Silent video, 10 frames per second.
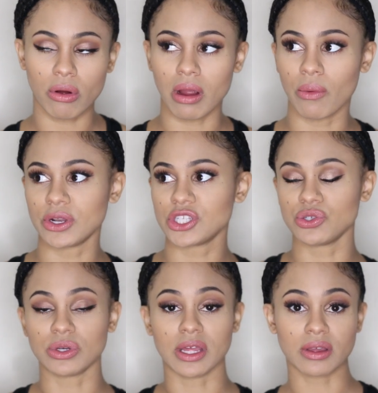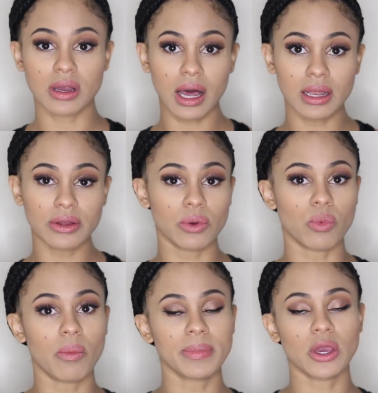or I wanted to do another color, it
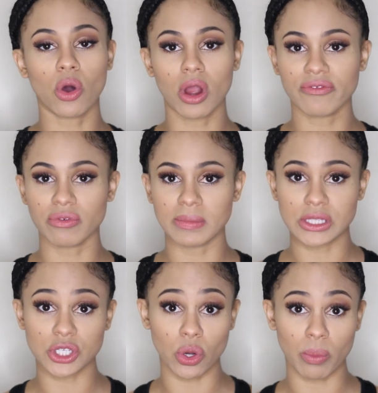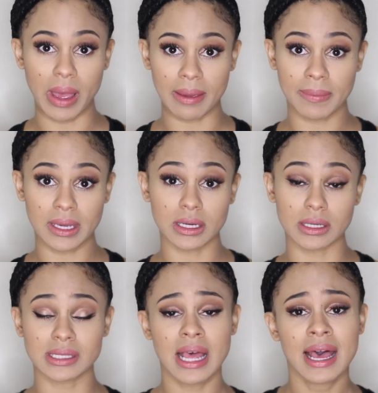won't be hard for me to go back
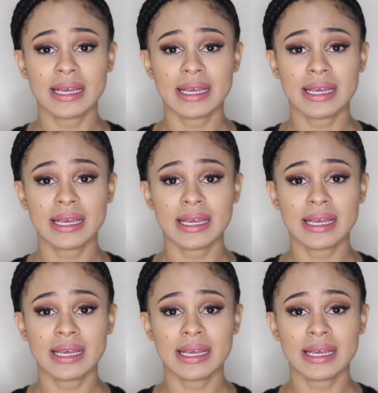because